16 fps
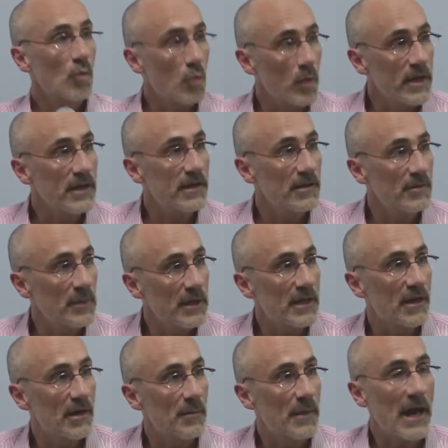we can
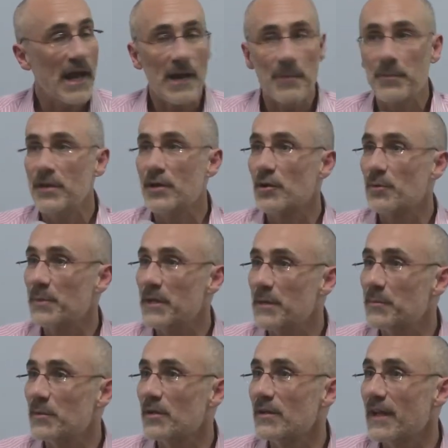become happier
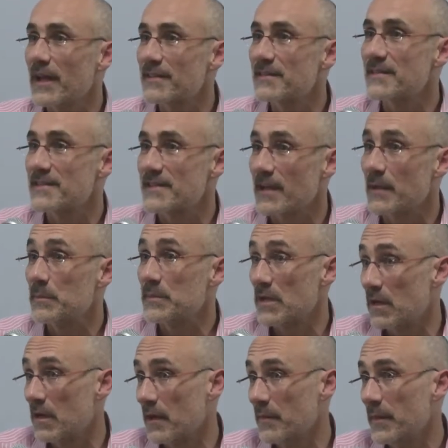people at the same
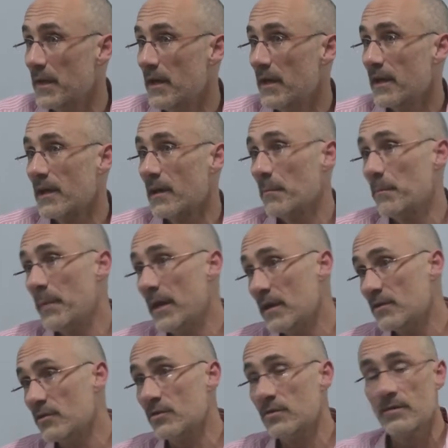time. And I
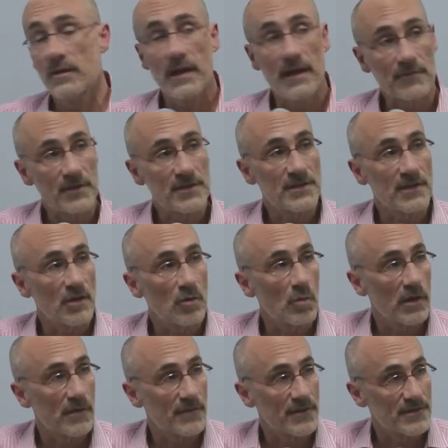bet you every single
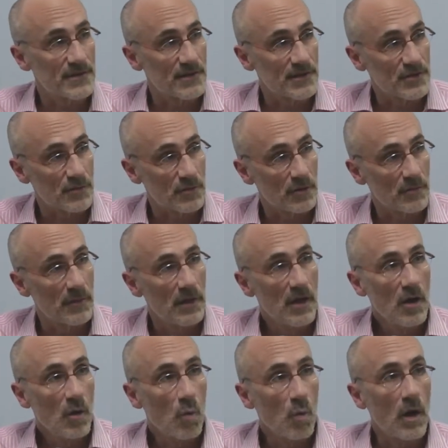one of us in this room
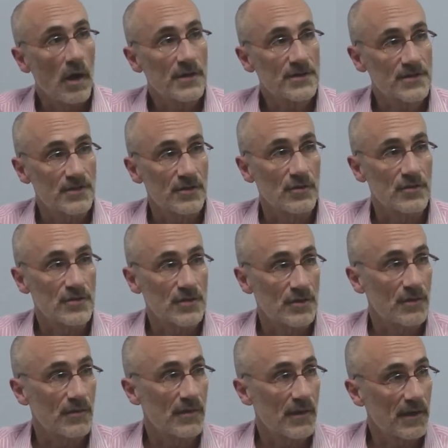wants those
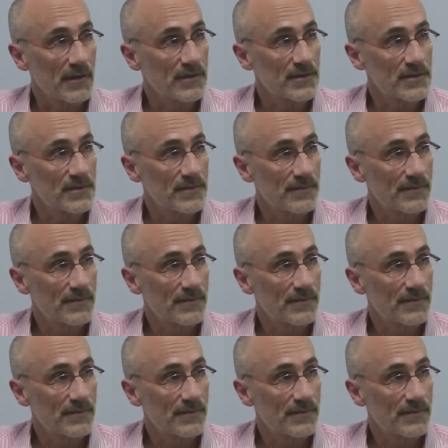two things.